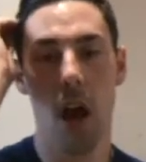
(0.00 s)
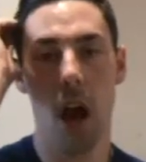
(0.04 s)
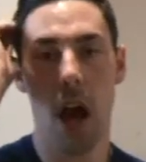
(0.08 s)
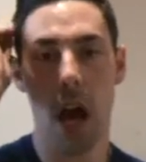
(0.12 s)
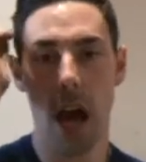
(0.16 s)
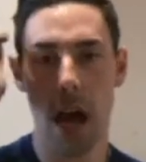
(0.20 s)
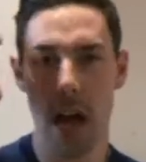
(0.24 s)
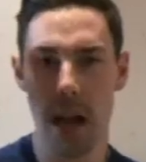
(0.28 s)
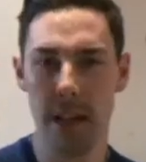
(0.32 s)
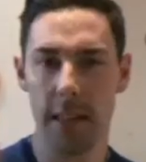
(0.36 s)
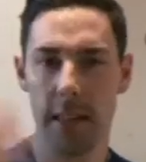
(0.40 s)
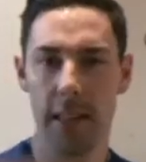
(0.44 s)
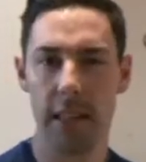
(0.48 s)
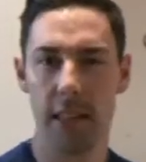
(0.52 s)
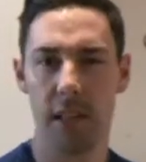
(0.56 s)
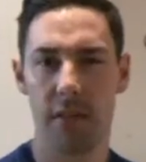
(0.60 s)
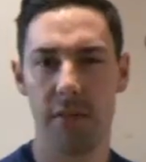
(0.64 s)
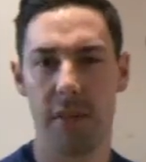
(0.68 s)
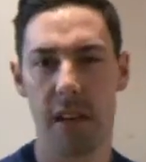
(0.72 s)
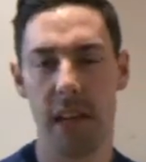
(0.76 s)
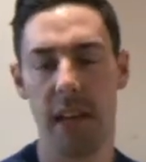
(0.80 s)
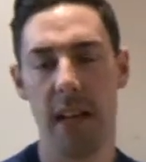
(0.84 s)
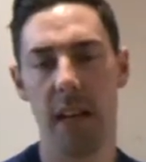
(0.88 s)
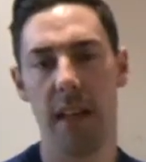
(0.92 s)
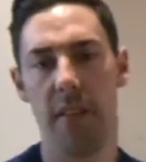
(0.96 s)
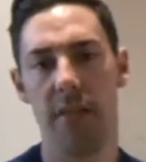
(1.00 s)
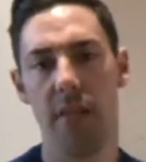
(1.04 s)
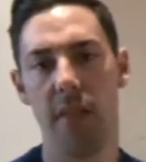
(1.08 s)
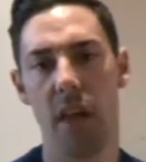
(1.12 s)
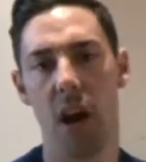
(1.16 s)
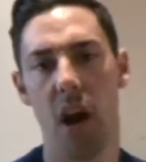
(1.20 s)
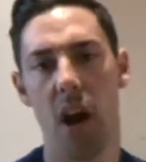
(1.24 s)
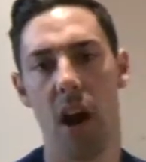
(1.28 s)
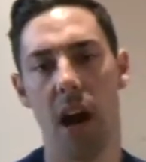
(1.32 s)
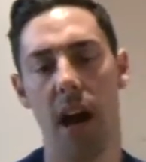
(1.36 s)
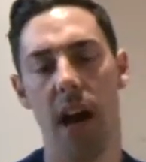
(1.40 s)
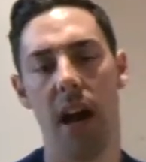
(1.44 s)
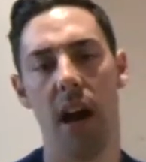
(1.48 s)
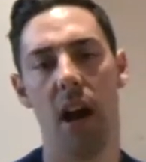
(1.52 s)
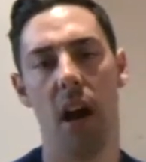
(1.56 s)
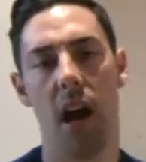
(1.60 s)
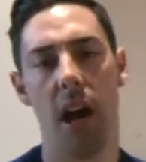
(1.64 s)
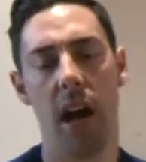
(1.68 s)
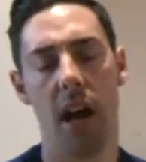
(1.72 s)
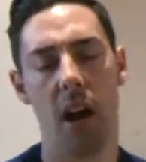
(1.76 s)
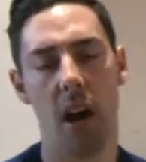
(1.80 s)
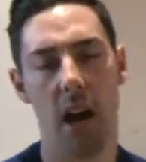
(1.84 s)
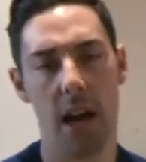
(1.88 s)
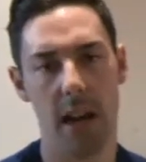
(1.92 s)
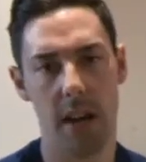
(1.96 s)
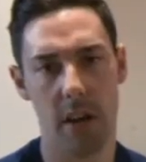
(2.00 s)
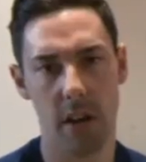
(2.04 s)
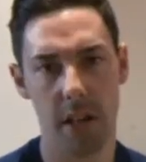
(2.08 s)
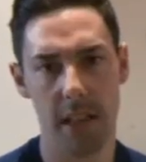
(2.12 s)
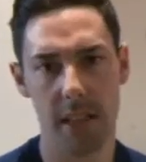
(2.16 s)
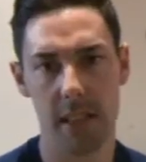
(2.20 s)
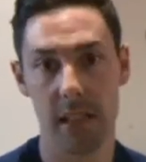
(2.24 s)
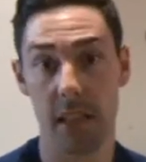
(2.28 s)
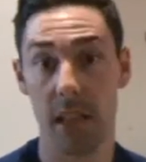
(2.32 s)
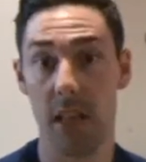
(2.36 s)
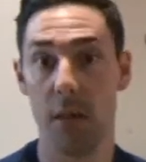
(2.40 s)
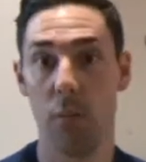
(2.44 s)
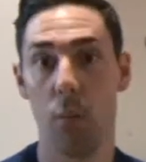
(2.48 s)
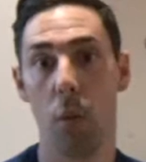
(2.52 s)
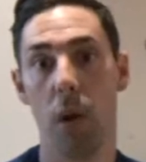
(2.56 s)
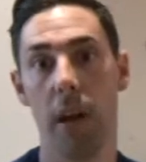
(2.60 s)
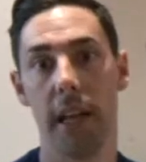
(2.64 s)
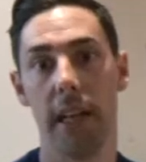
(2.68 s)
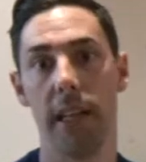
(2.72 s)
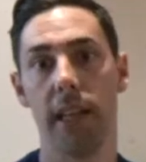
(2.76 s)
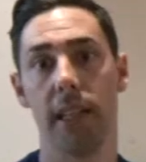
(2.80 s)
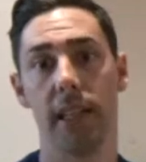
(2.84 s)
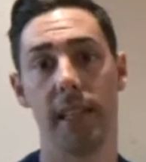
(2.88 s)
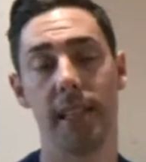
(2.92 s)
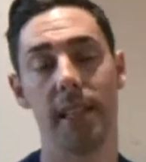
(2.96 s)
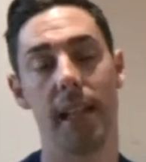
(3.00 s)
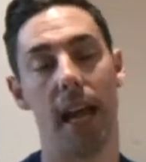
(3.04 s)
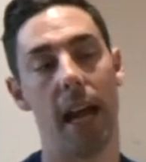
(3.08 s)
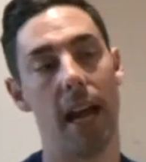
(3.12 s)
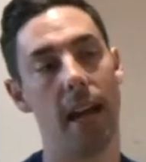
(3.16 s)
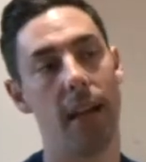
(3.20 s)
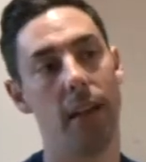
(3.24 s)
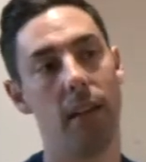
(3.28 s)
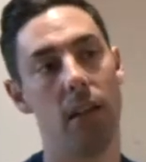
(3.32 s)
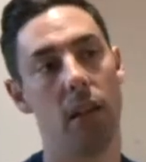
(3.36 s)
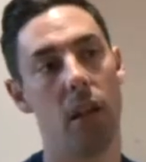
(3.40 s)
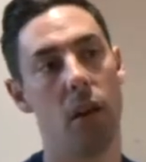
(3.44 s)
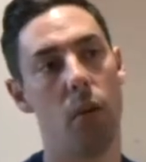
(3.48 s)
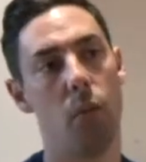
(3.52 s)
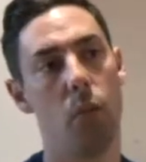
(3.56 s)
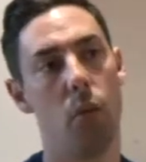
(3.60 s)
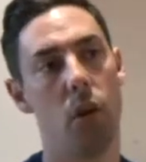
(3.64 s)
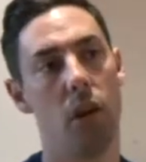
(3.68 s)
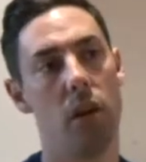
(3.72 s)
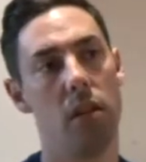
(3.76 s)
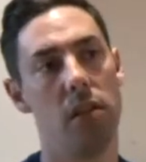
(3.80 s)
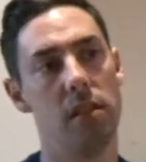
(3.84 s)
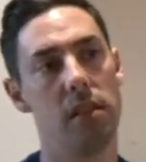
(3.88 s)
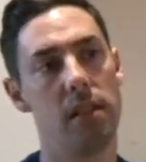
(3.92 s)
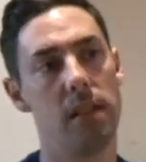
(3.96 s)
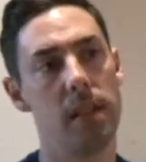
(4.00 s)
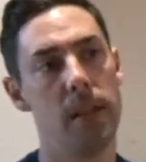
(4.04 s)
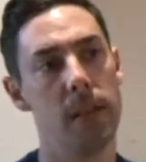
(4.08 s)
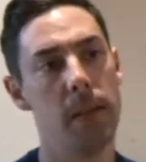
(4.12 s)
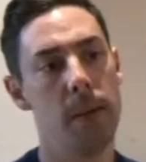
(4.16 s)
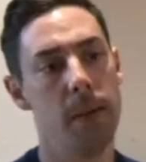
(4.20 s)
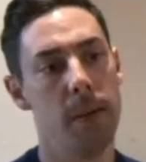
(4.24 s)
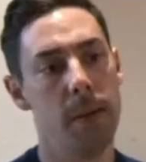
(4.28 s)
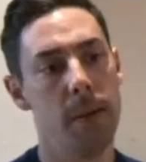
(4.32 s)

I had this feeling that I honestly wanted a stang that was